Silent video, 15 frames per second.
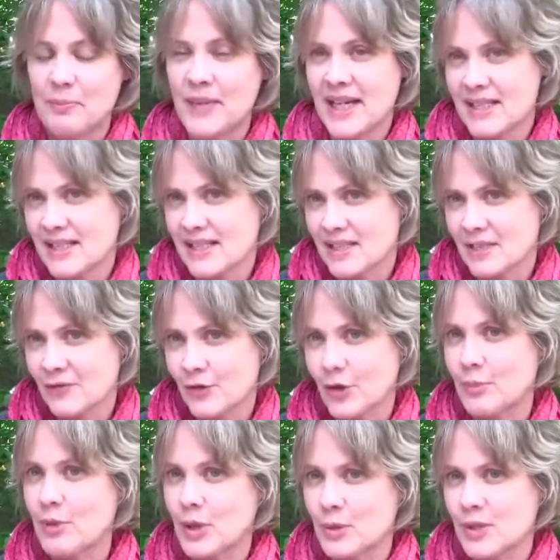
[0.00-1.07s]
basis
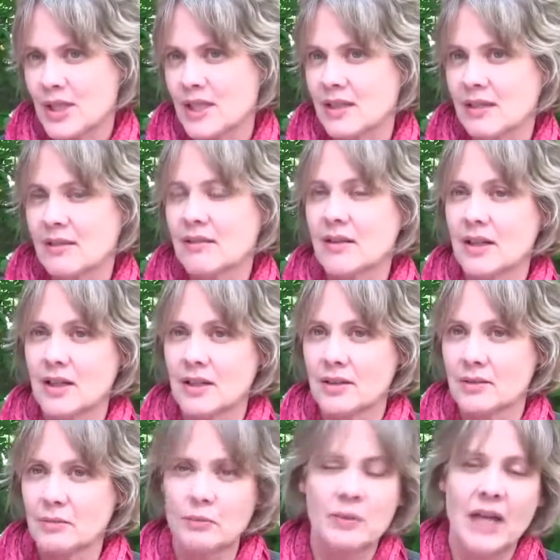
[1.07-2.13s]
for opposing
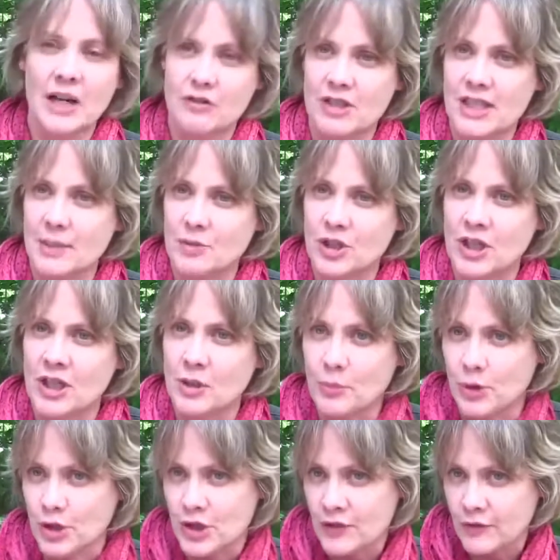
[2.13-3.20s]
contraception and
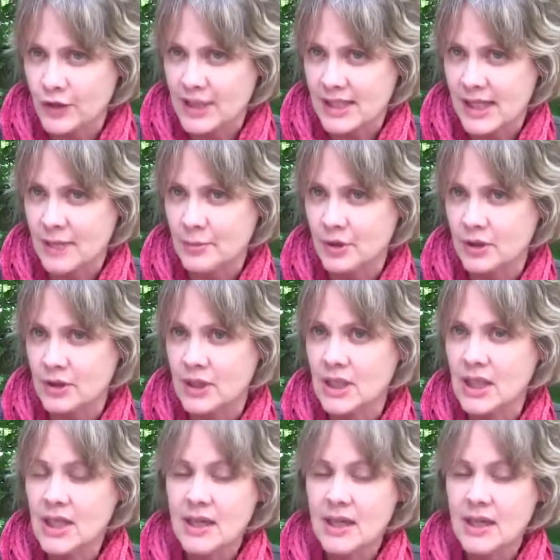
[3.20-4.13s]
abortion, for example.